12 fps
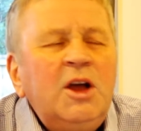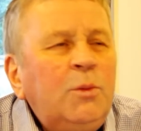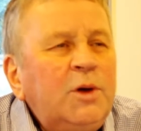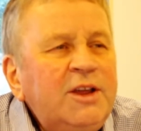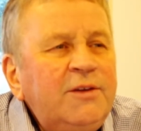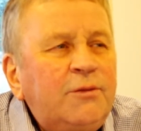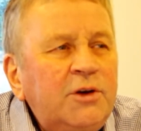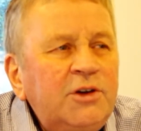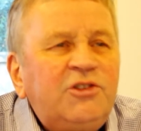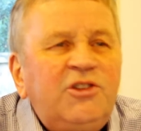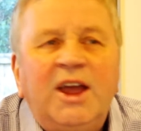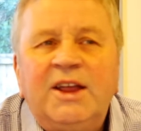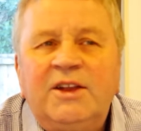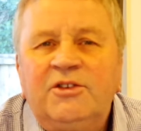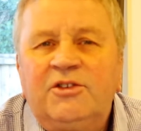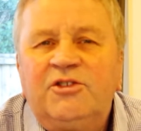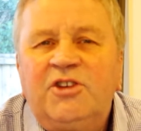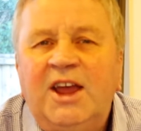whatever it
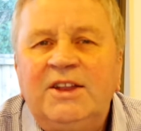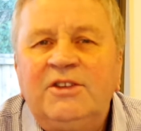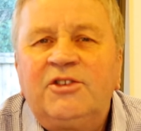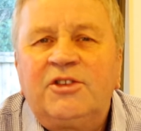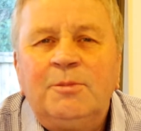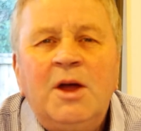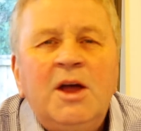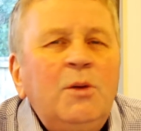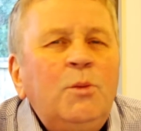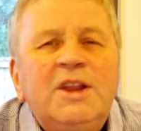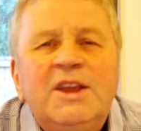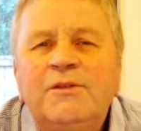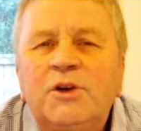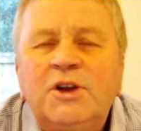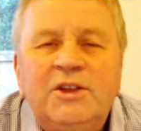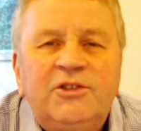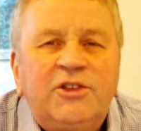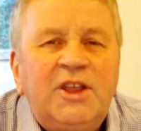chains them, whatever it
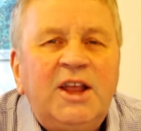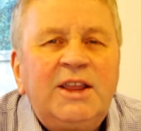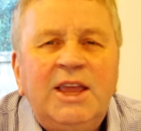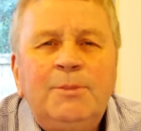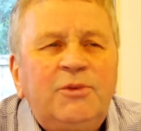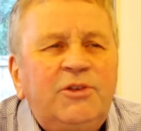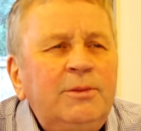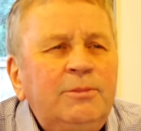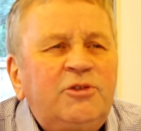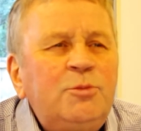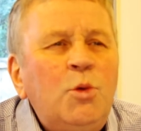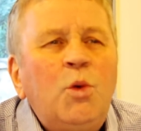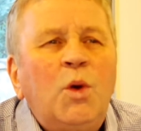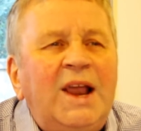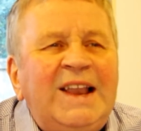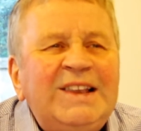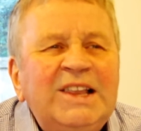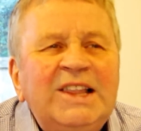is that keeps them small
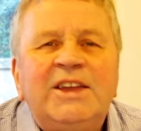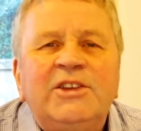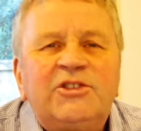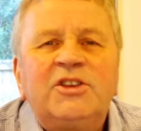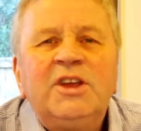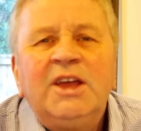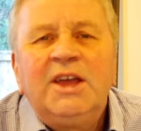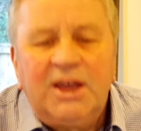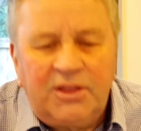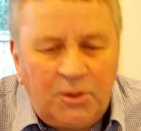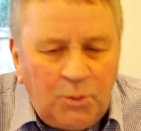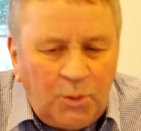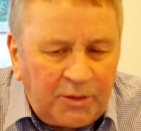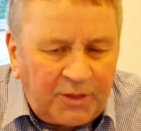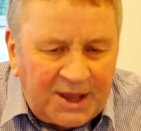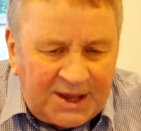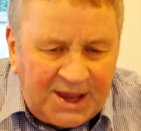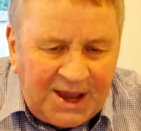and less than what
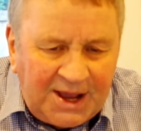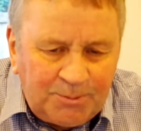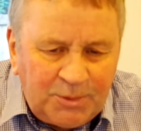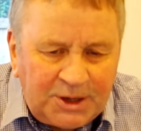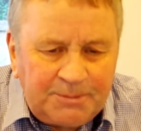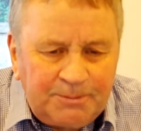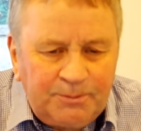they can be.